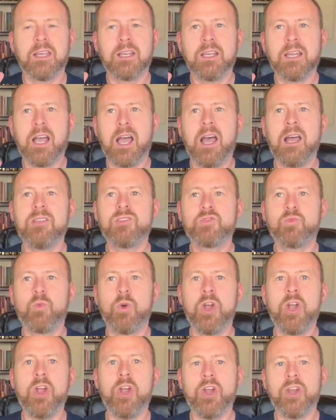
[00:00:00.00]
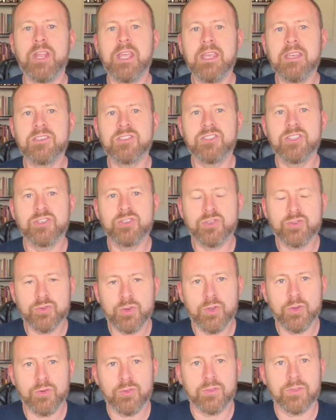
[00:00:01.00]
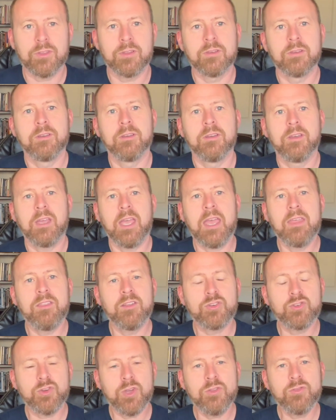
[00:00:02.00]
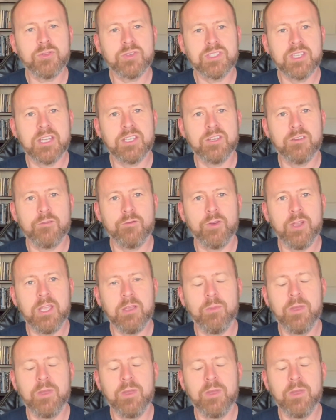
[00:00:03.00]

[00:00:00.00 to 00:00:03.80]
God's Word is the truth, and the truth will set you free.